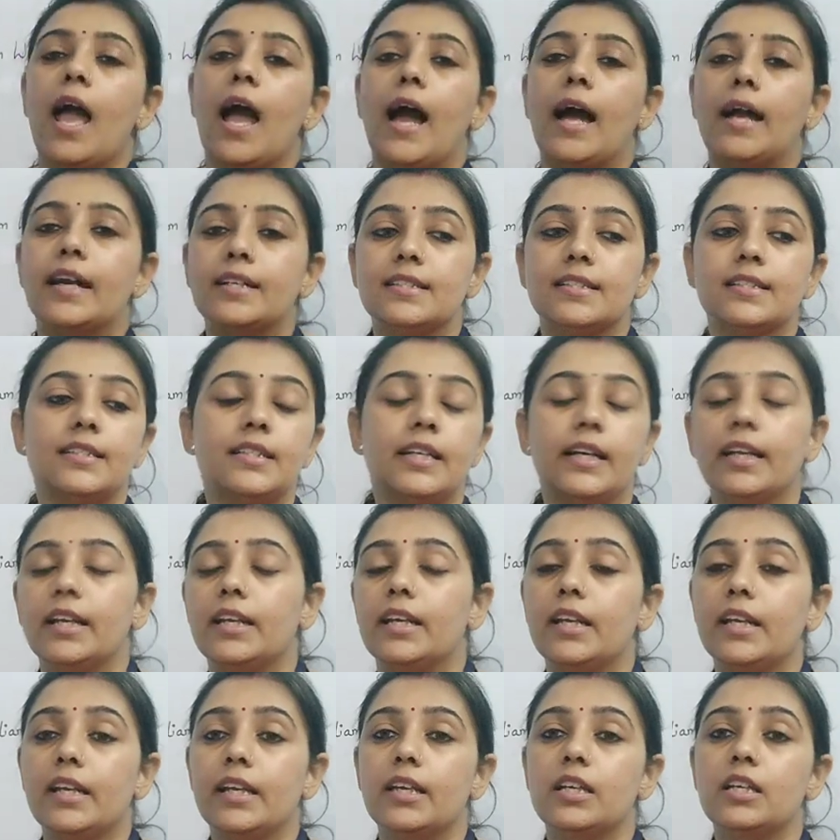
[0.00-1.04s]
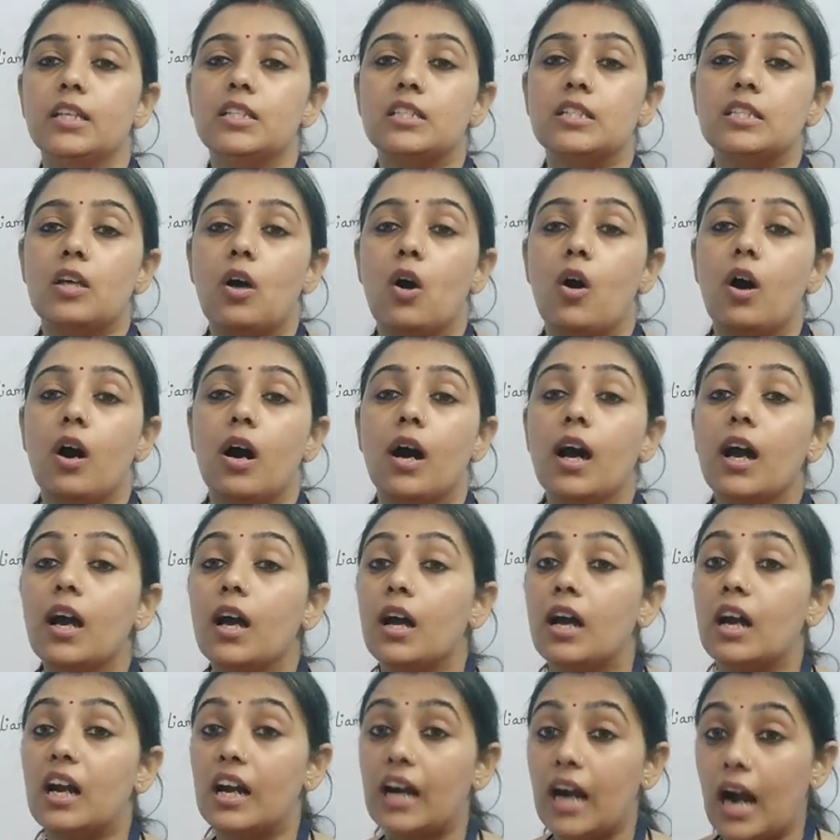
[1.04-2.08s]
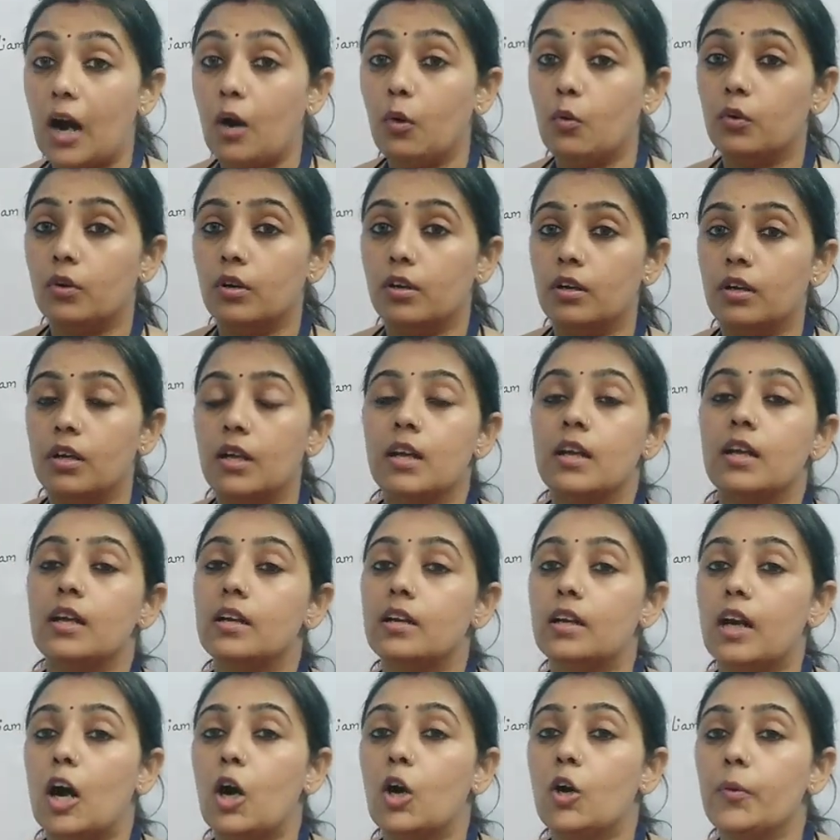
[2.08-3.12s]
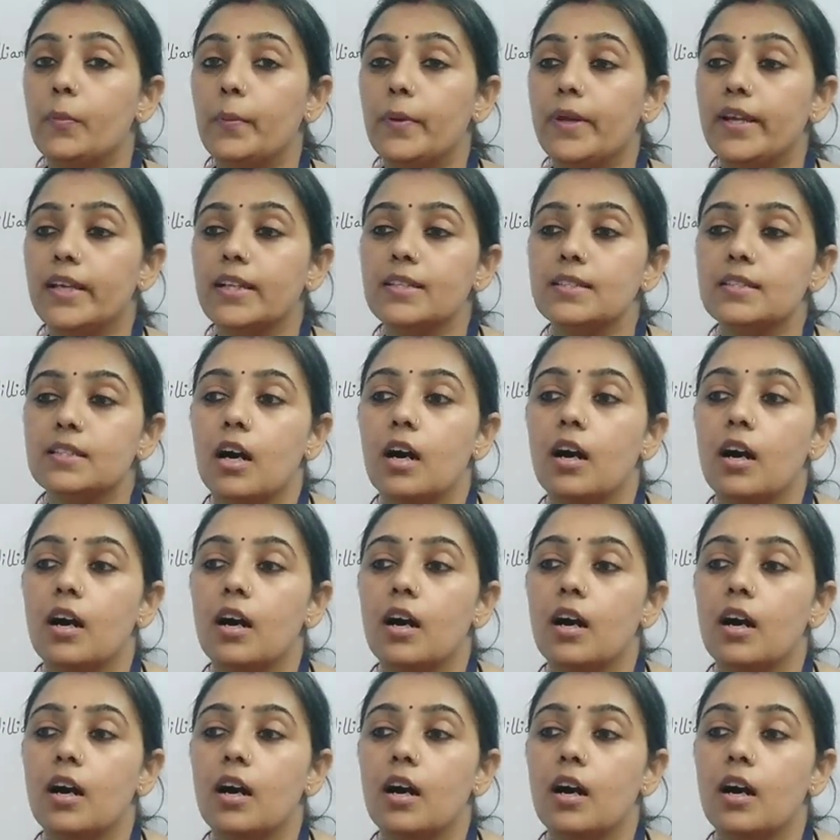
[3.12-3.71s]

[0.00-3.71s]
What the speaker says: and suddenly he saw a crowd. Crowd means